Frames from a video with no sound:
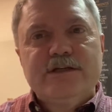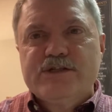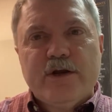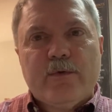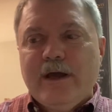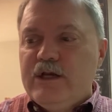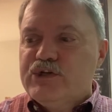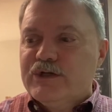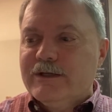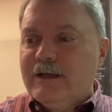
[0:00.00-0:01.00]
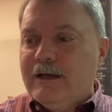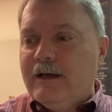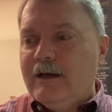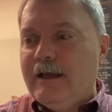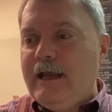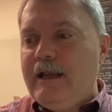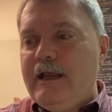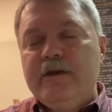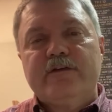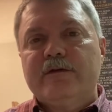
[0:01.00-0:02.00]
to generation.
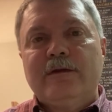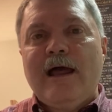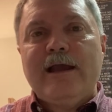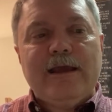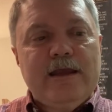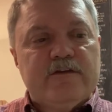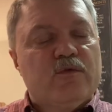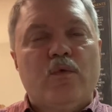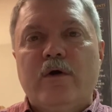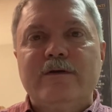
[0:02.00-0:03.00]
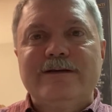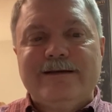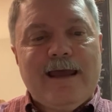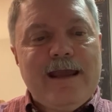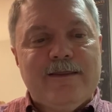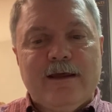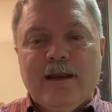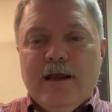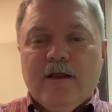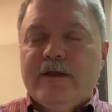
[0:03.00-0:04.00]
It is like his word today
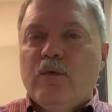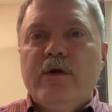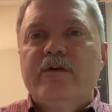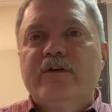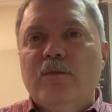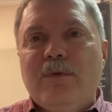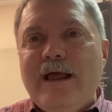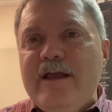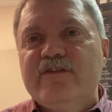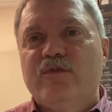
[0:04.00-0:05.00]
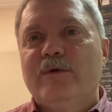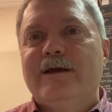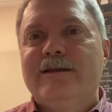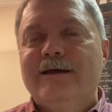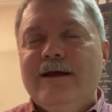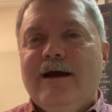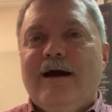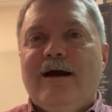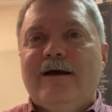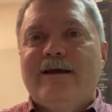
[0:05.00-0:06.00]
that we are so blessed with.
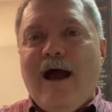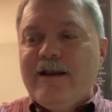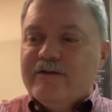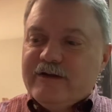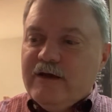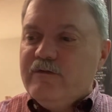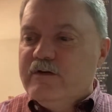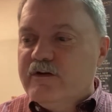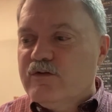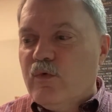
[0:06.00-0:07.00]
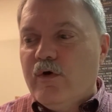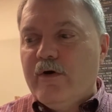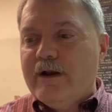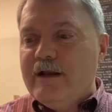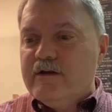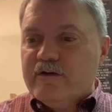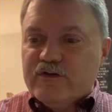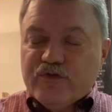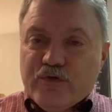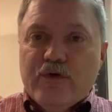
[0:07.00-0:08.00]
God has given us his word. It is a
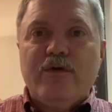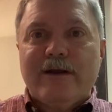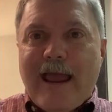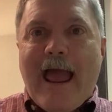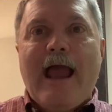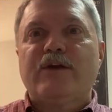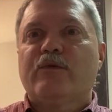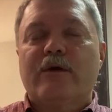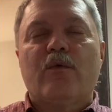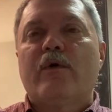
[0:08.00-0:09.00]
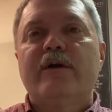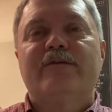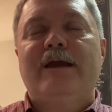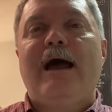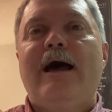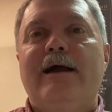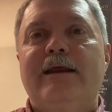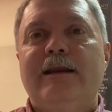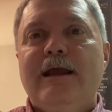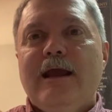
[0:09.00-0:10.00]
true and accurate word of God.
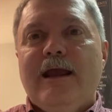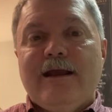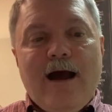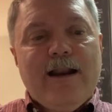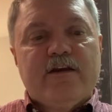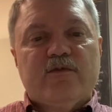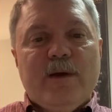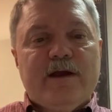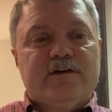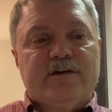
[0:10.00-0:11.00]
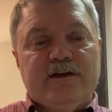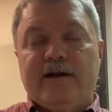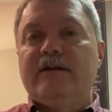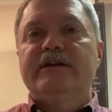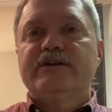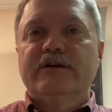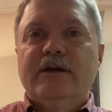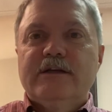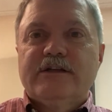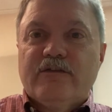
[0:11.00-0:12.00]
And God expects us not only
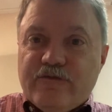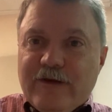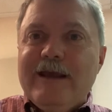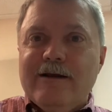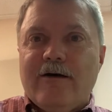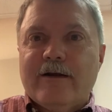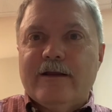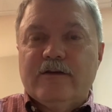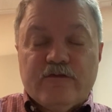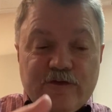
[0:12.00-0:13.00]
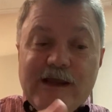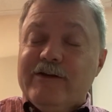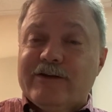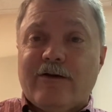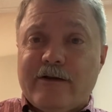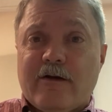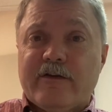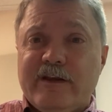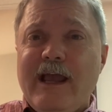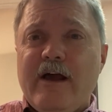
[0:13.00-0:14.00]
to feed on it, to feast on it
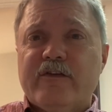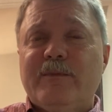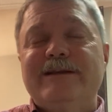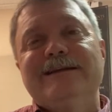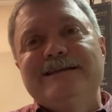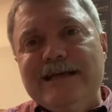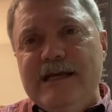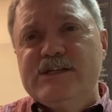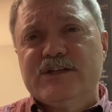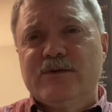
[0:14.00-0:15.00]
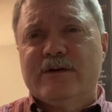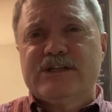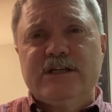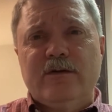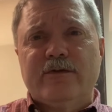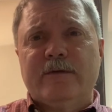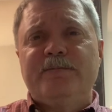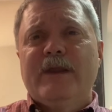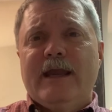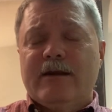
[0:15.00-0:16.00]
ourselves, but to teach it to our children
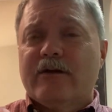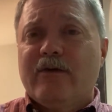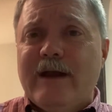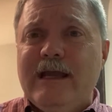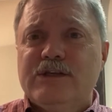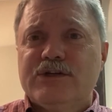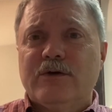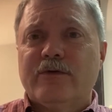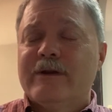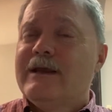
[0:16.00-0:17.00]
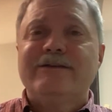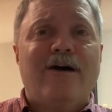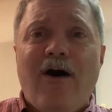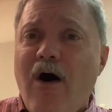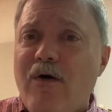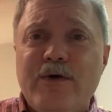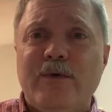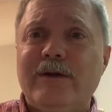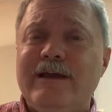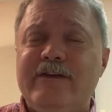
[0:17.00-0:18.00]
and our grandchildren and to all who
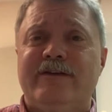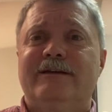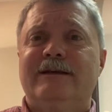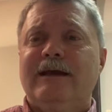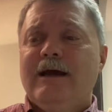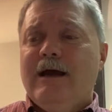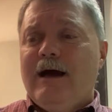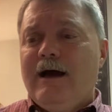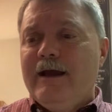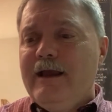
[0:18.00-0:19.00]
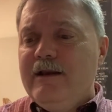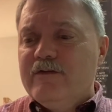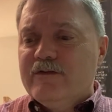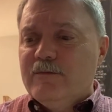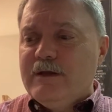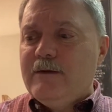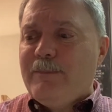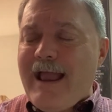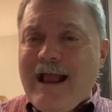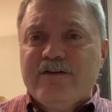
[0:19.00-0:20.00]
will listen. It is to be
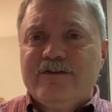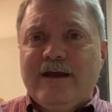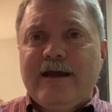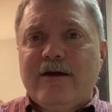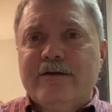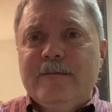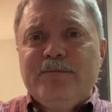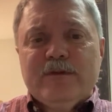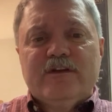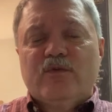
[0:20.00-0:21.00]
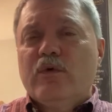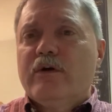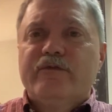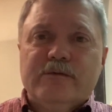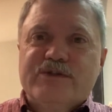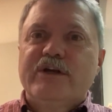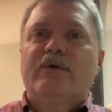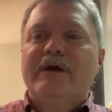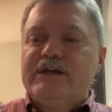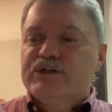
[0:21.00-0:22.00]
passed down, this word, from
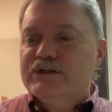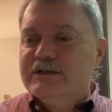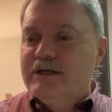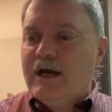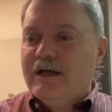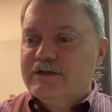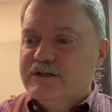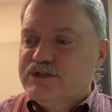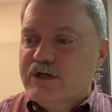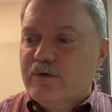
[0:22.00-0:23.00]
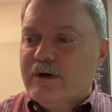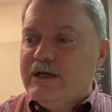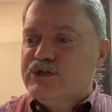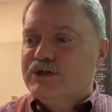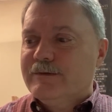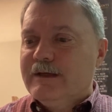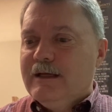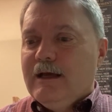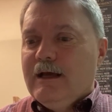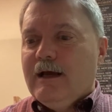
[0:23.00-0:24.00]
generation to generation.
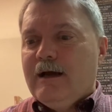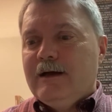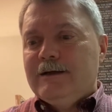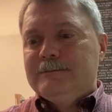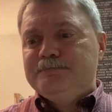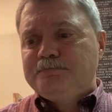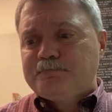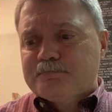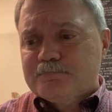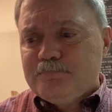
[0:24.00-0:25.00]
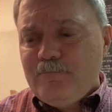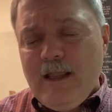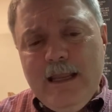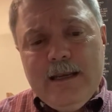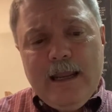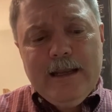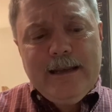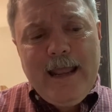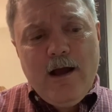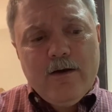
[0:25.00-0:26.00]
And
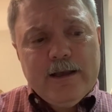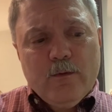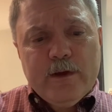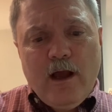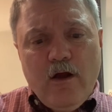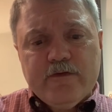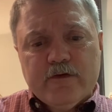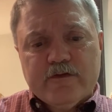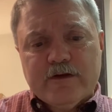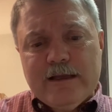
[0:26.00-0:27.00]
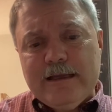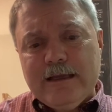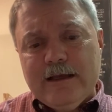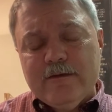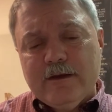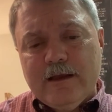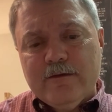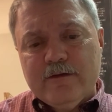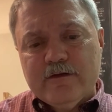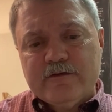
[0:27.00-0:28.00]
now we also see
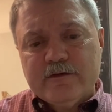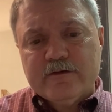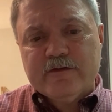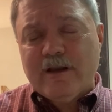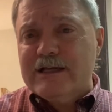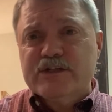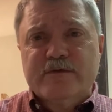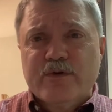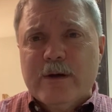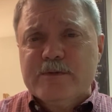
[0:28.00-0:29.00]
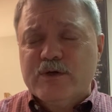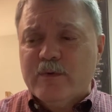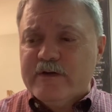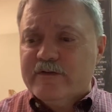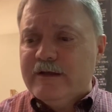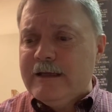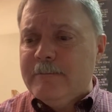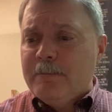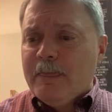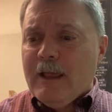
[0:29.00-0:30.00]
in this selection of scripture, we see
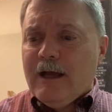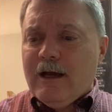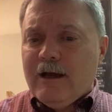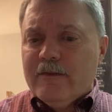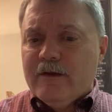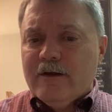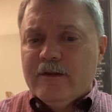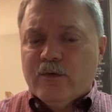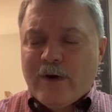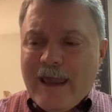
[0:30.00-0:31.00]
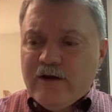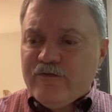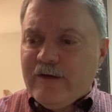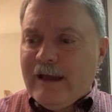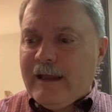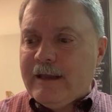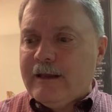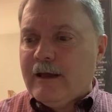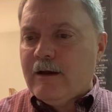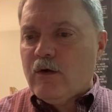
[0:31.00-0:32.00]
the
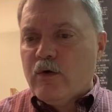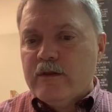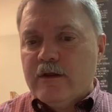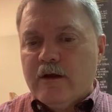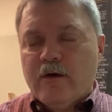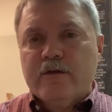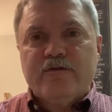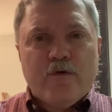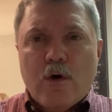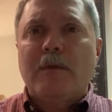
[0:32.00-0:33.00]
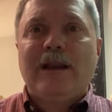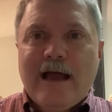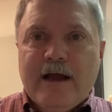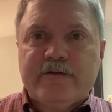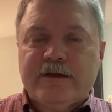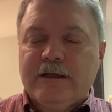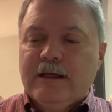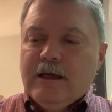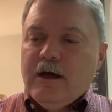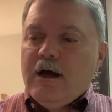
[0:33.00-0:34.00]
ratifying or the formalizing
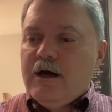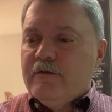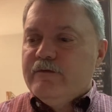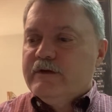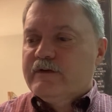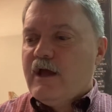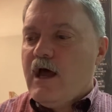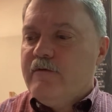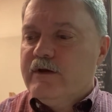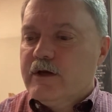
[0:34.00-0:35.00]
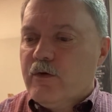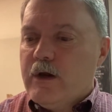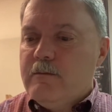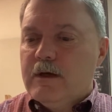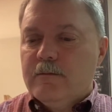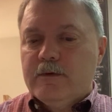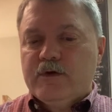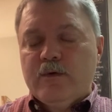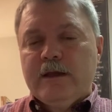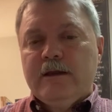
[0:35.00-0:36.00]
of this covenant agreement
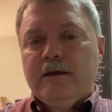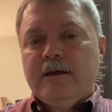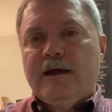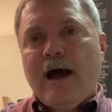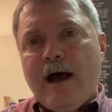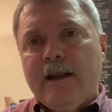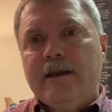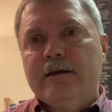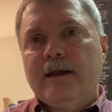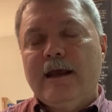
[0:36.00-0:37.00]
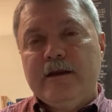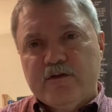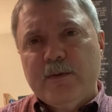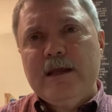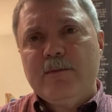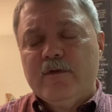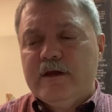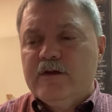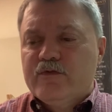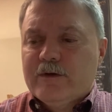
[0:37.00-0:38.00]
between God and his people, the
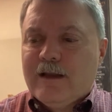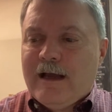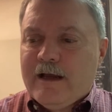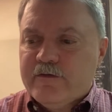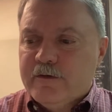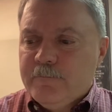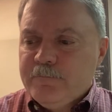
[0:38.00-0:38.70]
Israelites.